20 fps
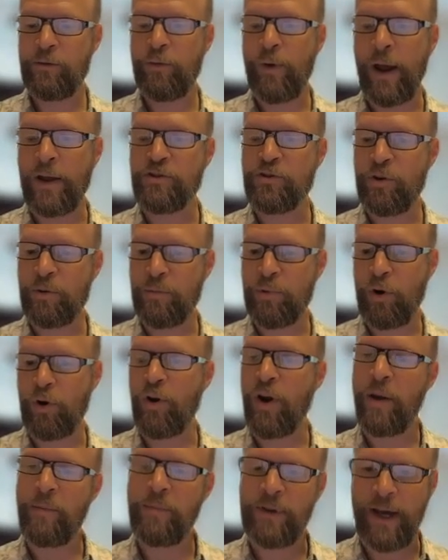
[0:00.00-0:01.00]
graduate
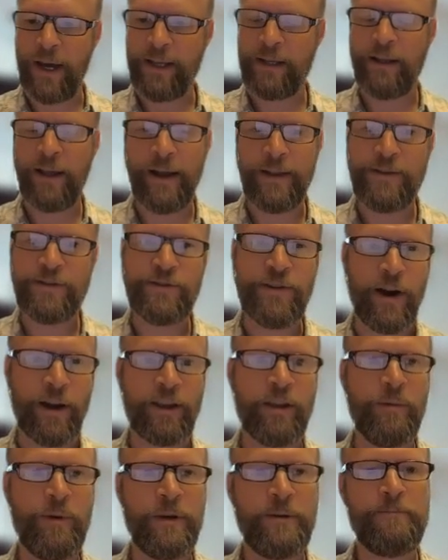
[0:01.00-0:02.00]
program guidelines
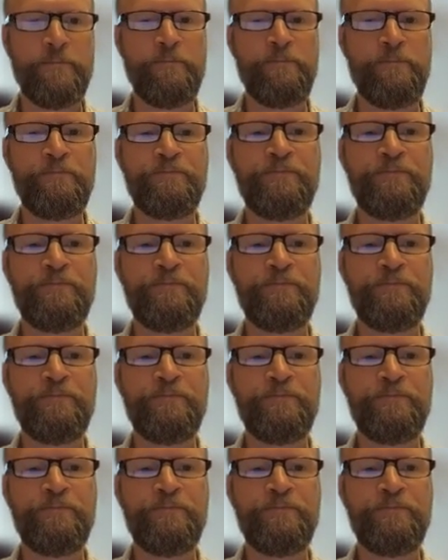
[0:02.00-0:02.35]
document.